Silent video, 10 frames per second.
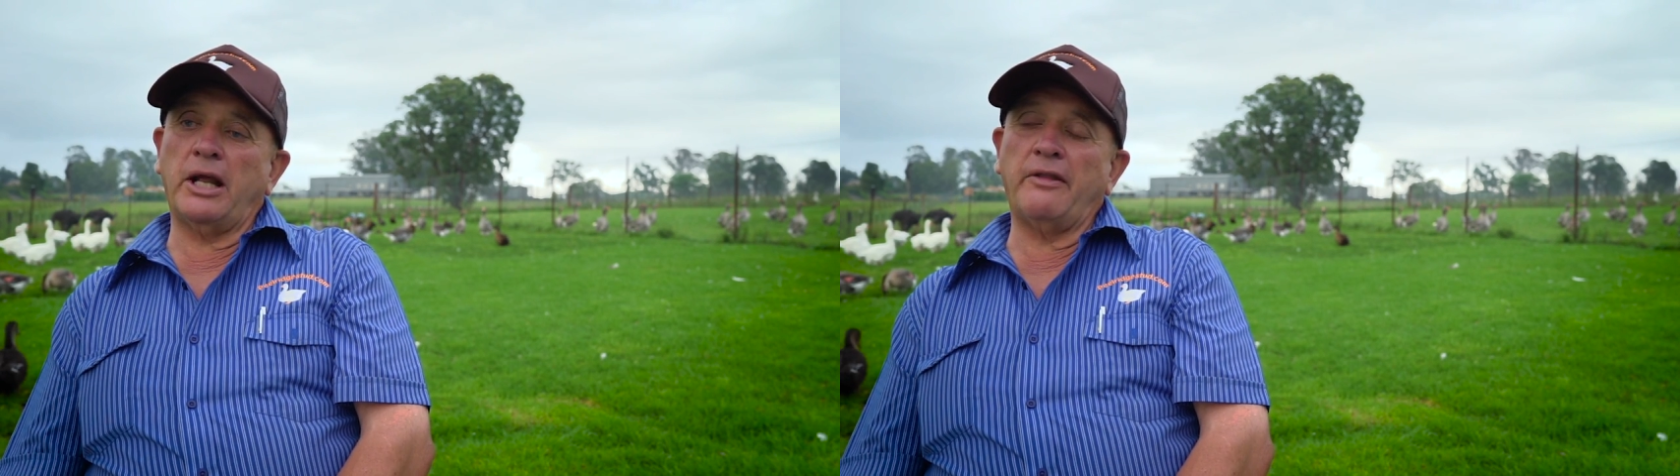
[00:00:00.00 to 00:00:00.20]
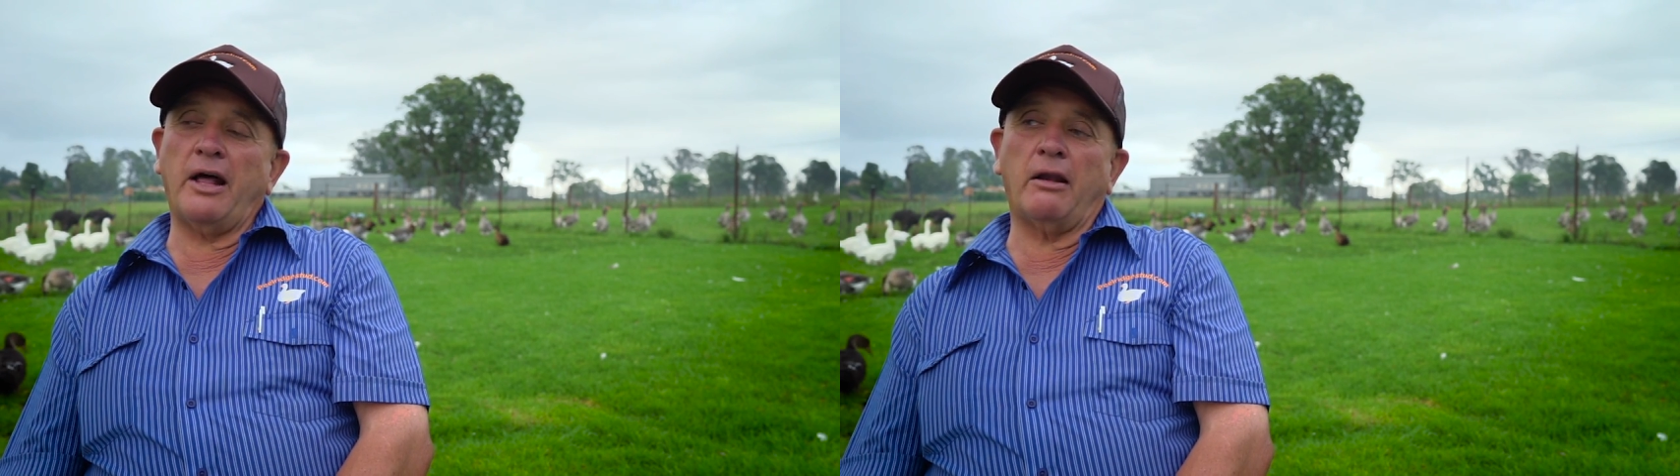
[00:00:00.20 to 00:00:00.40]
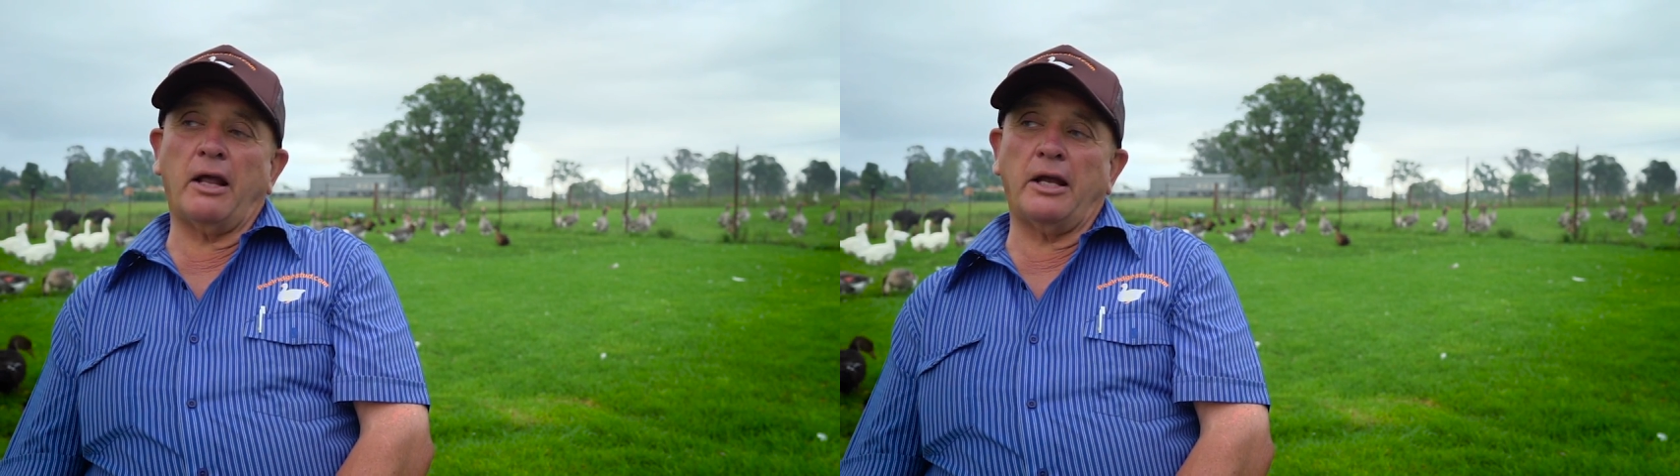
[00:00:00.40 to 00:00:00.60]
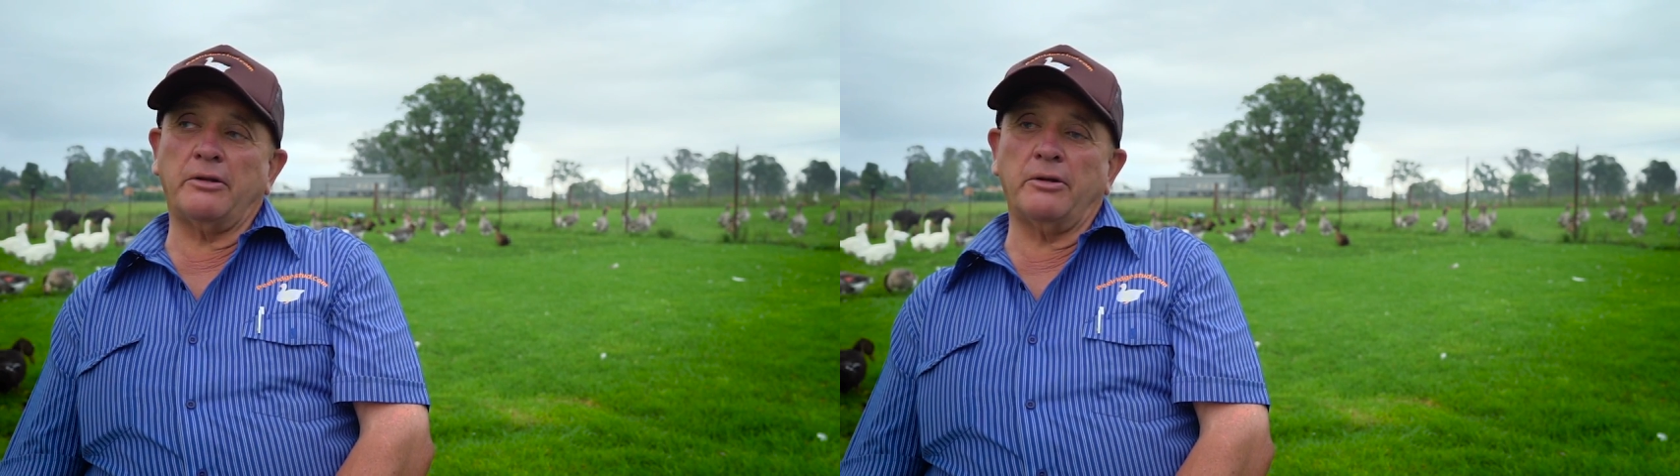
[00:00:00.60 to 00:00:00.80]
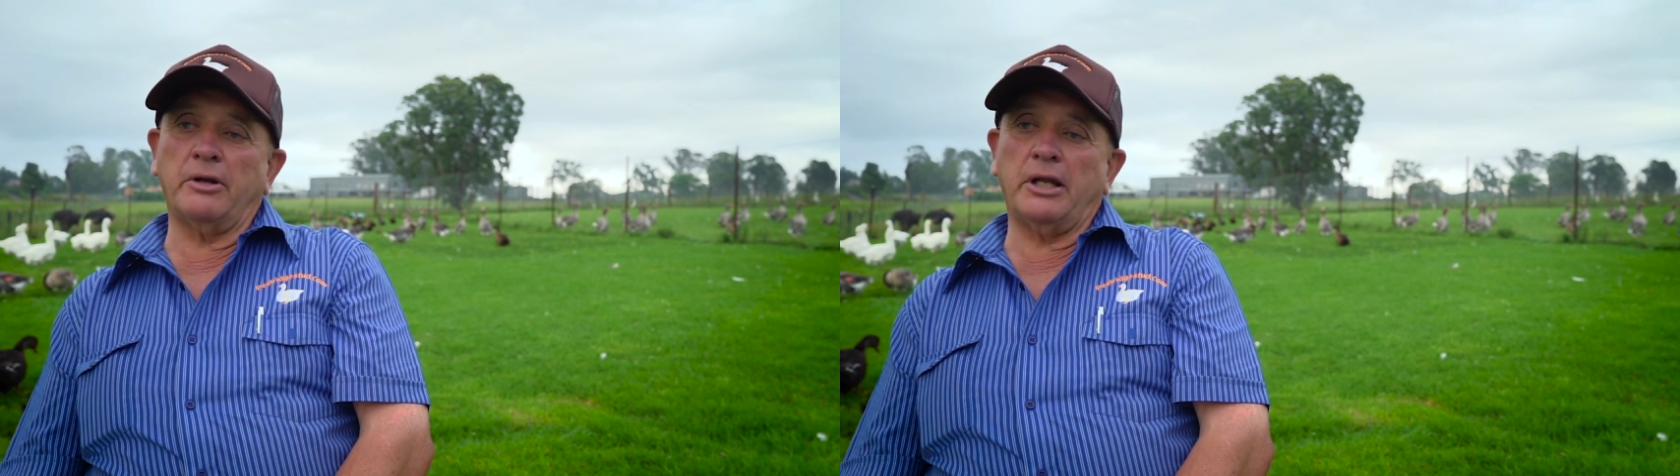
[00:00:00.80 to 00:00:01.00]
and they'll lay you
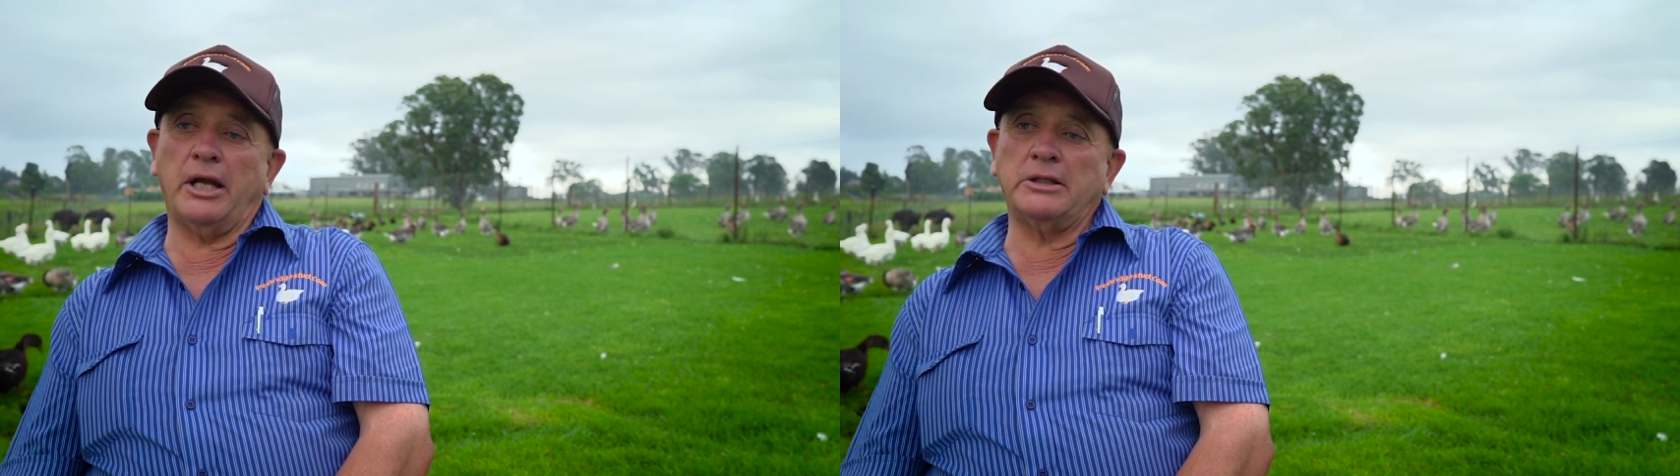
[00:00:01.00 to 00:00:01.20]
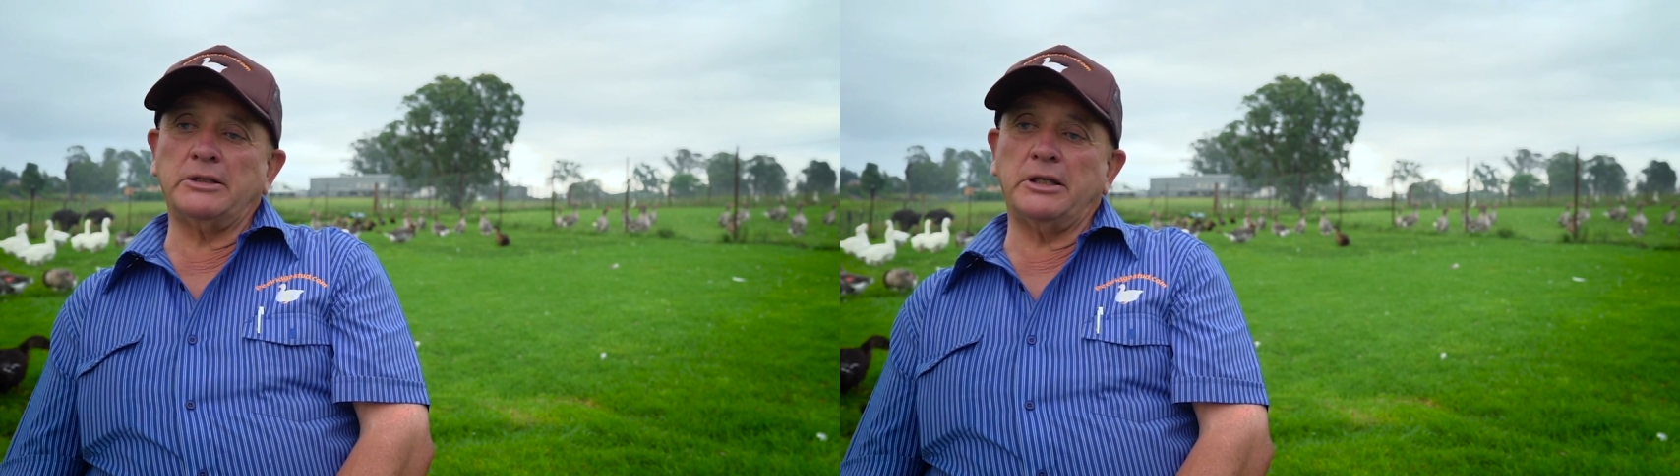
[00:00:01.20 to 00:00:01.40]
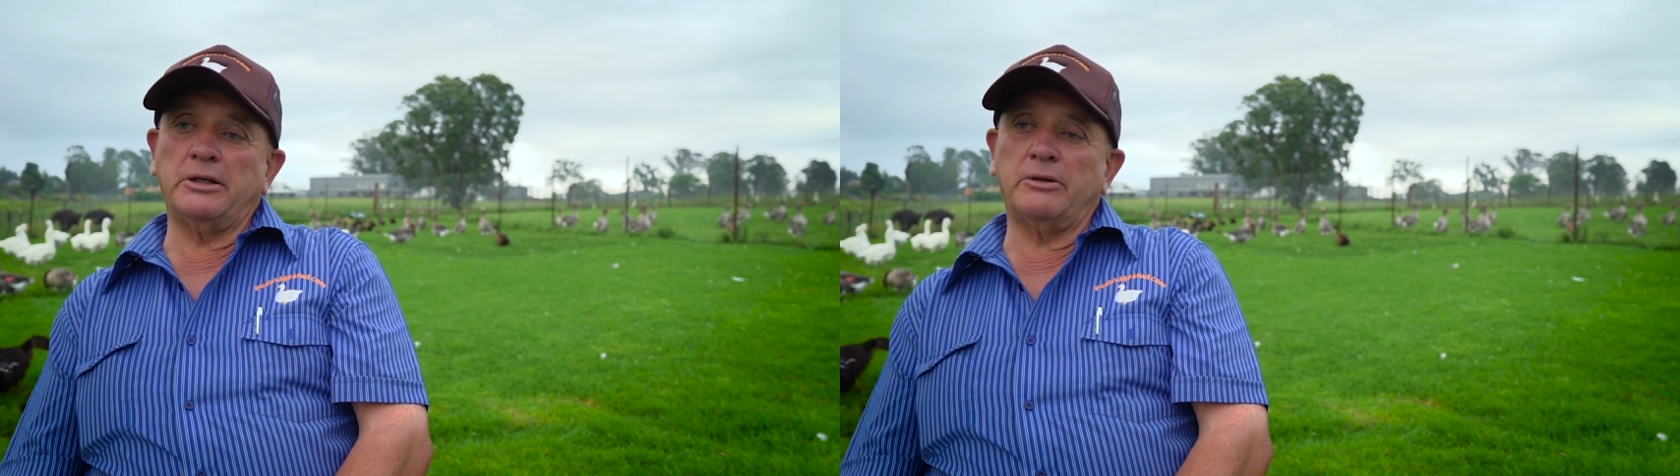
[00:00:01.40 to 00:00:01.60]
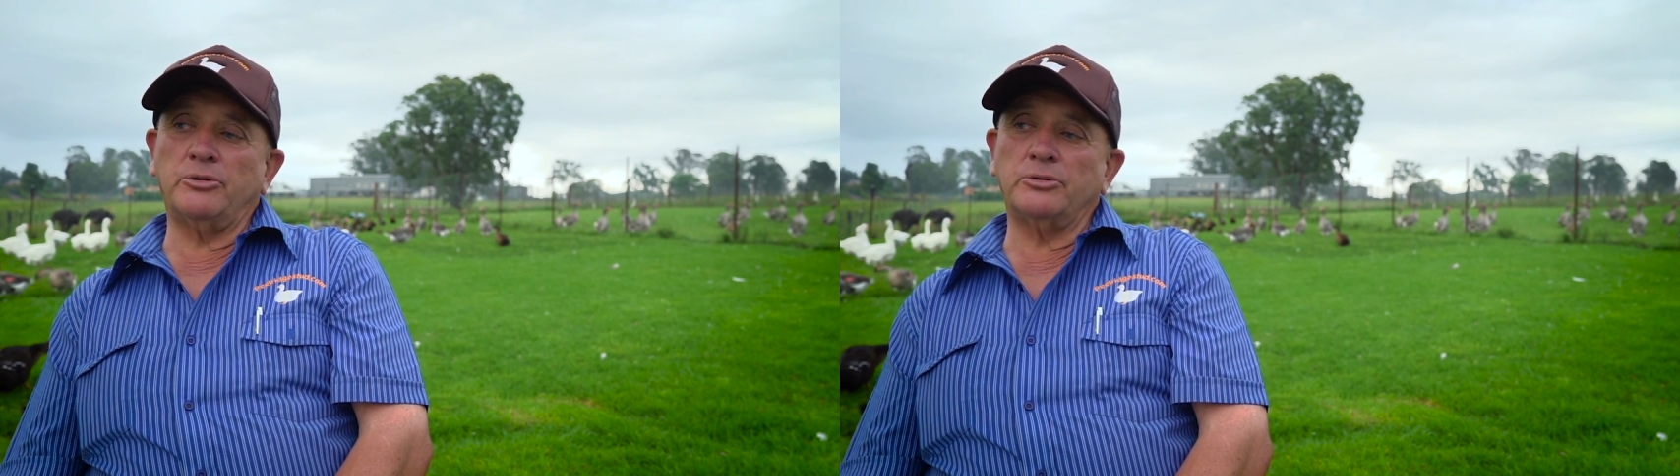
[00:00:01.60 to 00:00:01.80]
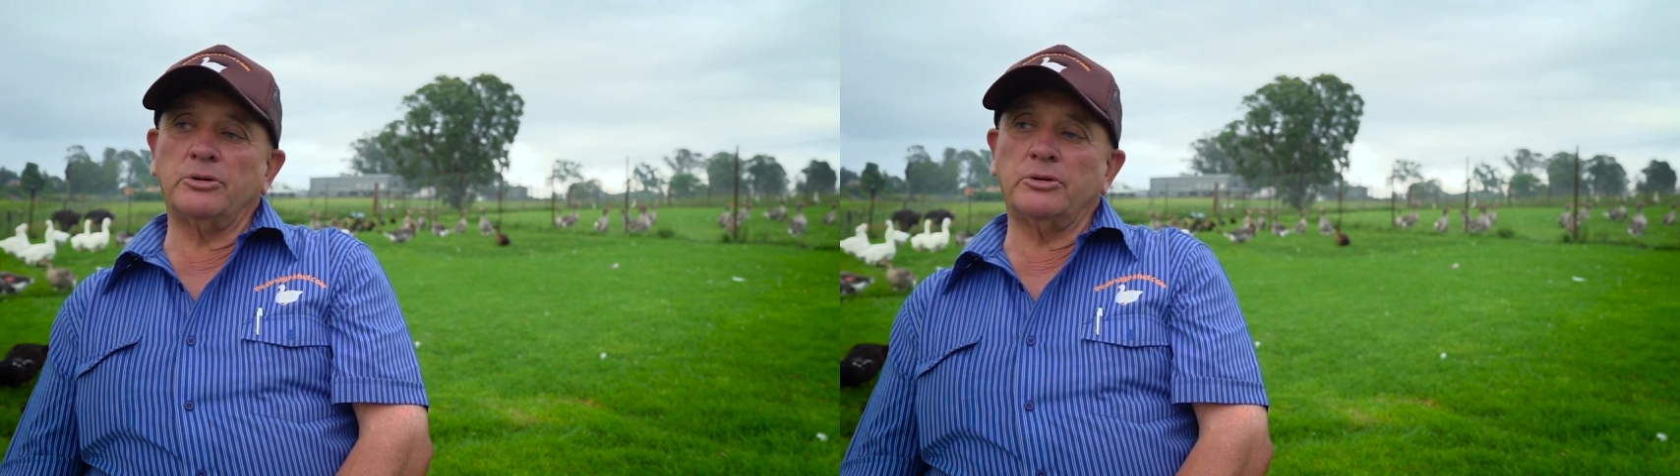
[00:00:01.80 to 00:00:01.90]
30 eggs a year or more,